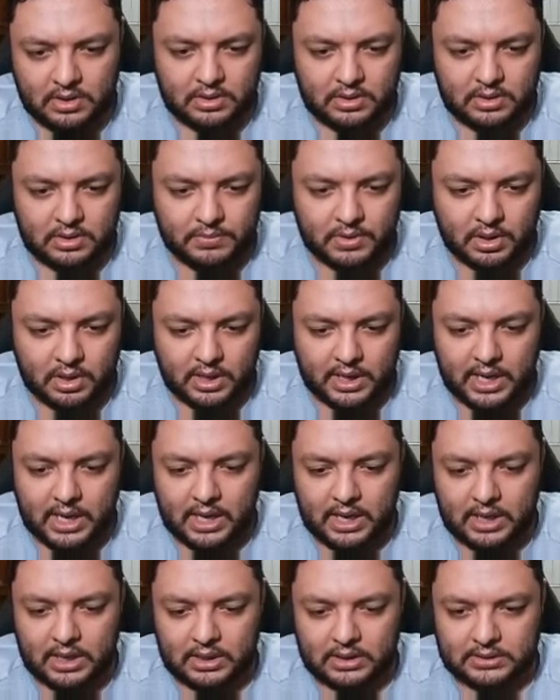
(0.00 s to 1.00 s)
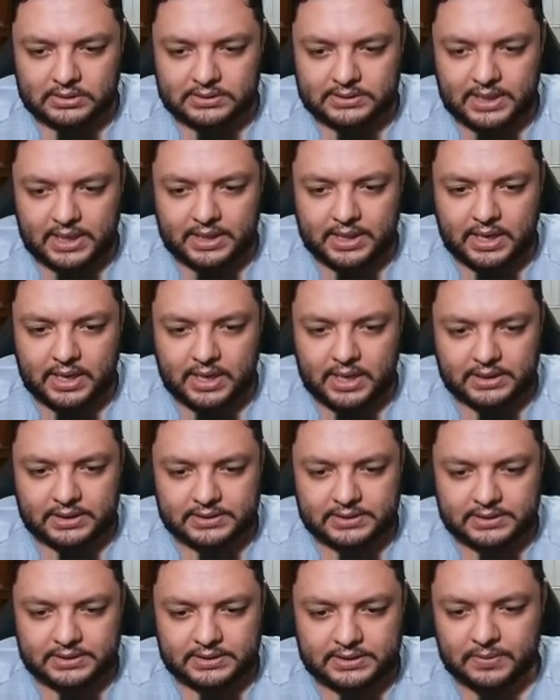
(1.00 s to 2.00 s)
I'm not gonna say that it
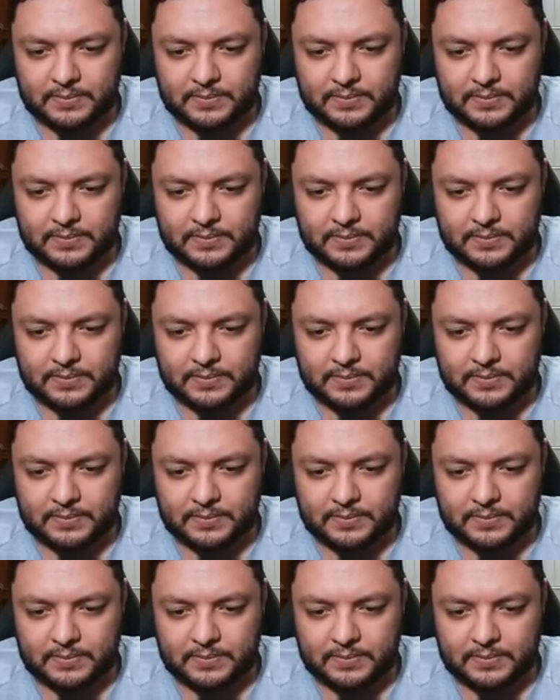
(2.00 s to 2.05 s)
isn't.